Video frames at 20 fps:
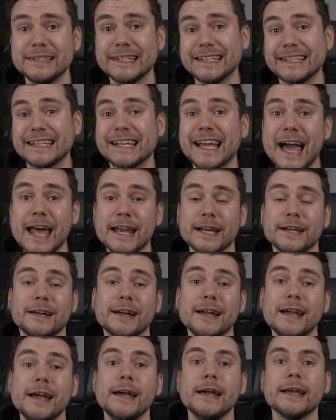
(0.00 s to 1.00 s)
in
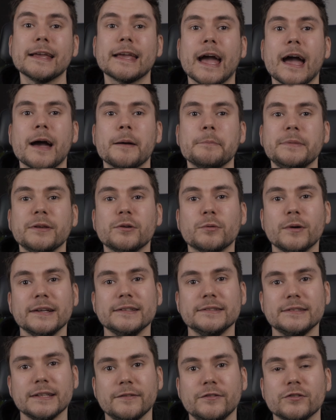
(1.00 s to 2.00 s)
Canada can be
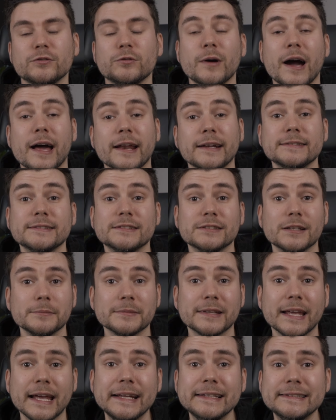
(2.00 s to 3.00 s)
quite difficult, and in some
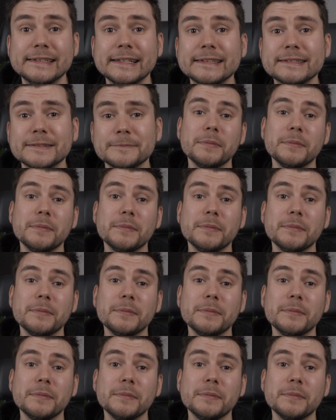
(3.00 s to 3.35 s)
cases